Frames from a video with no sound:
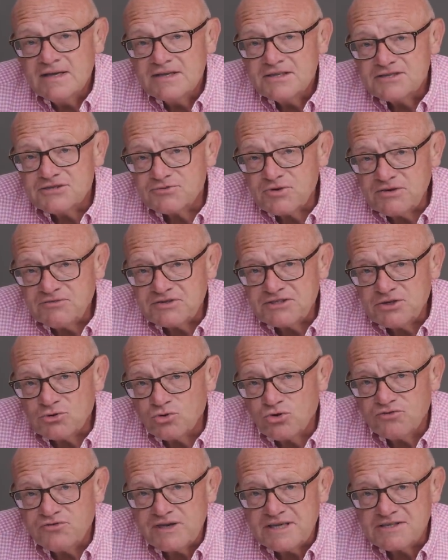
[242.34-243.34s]
Street
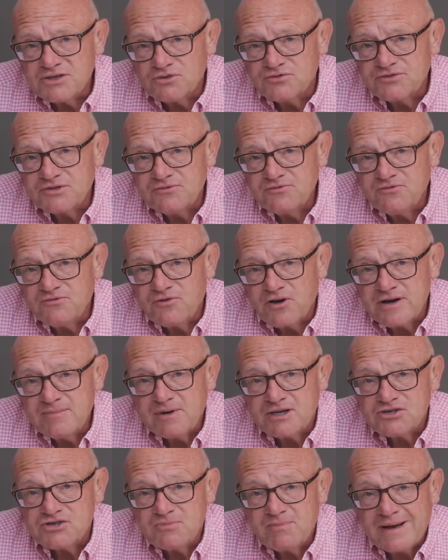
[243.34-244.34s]
photography is often very
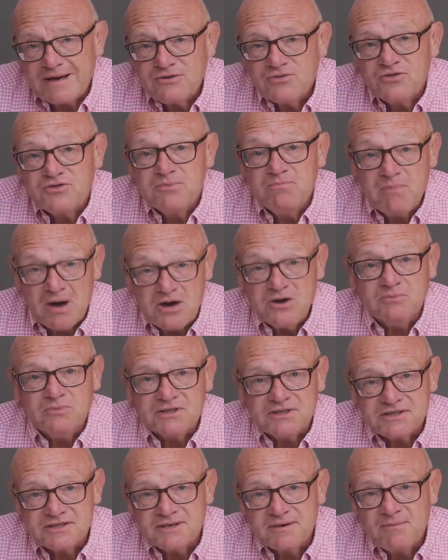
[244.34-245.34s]
much about the
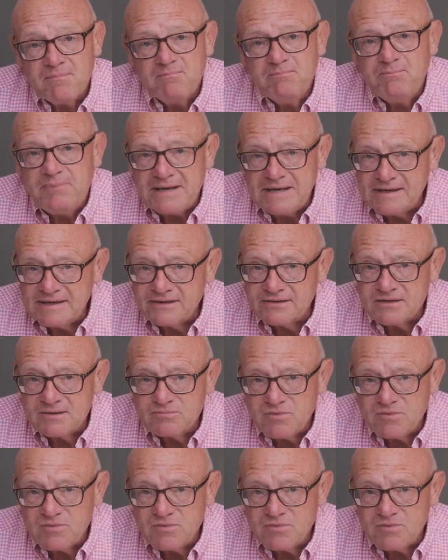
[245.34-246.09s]
moment, being in the